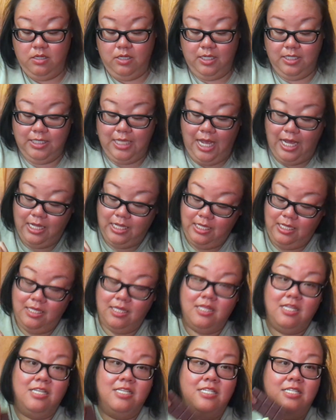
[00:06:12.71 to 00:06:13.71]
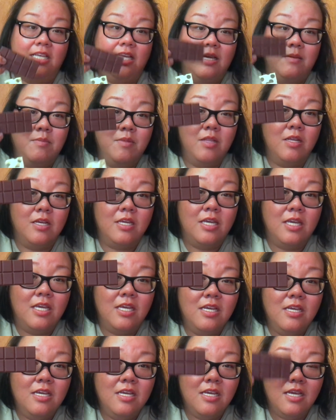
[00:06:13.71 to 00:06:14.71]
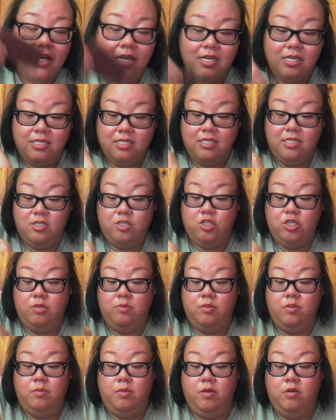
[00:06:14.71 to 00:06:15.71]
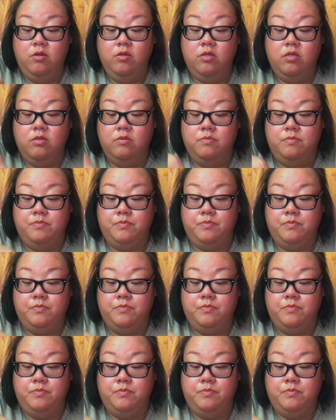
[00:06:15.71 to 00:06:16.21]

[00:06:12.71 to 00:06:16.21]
Exactly the same looking as the sheep's milk.